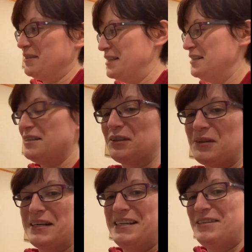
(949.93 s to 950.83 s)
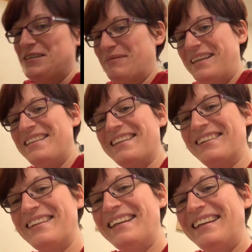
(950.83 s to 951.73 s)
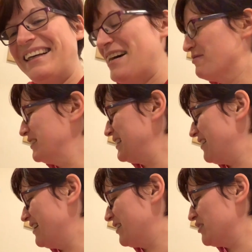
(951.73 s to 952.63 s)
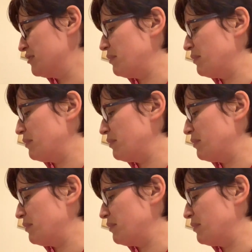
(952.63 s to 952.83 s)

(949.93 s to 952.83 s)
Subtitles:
but this is still quite new to me, so we'll see how it goes.